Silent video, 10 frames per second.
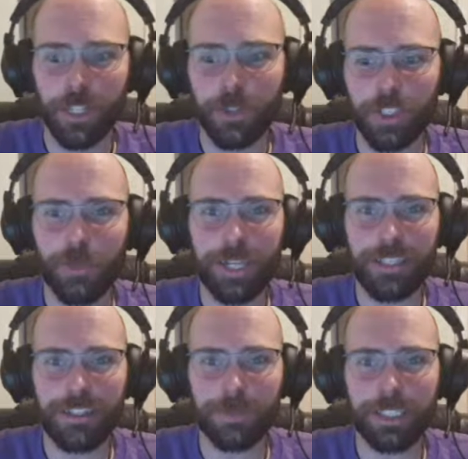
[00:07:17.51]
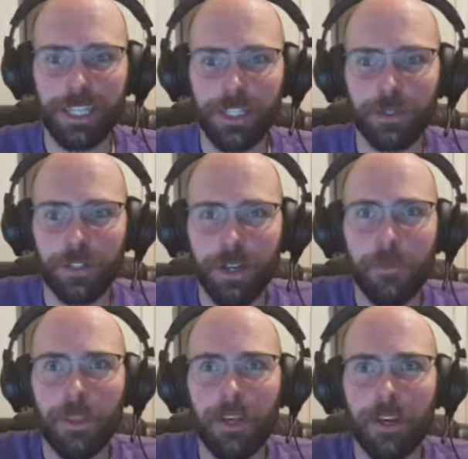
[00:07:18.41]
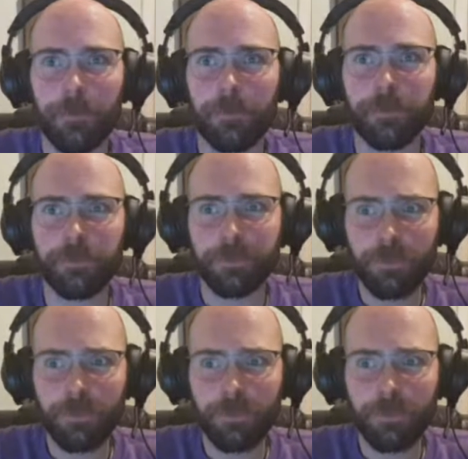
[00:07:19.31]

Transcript: you're doing something that um